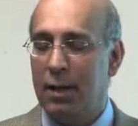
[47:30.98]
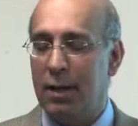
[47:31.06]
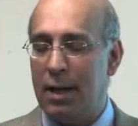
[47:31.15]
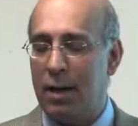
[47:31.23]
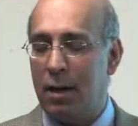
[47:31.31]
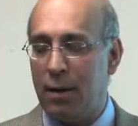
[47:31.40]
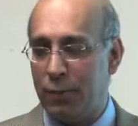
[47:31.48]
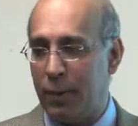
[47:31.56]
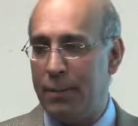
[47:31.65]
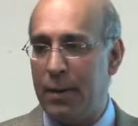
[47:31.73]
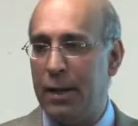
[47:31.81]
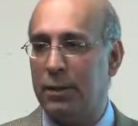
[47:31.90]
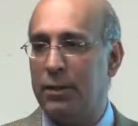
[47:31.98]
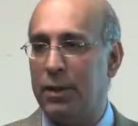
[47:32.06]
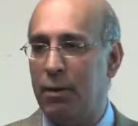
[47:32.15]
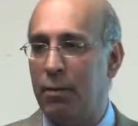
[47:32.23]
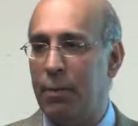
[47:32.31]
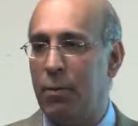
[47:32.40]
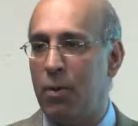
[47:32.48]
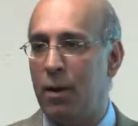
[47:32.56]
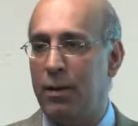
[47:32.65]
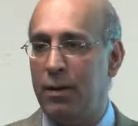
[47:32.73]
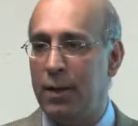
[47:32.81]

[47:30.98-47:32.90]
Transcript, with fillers: that on three patients that were reported in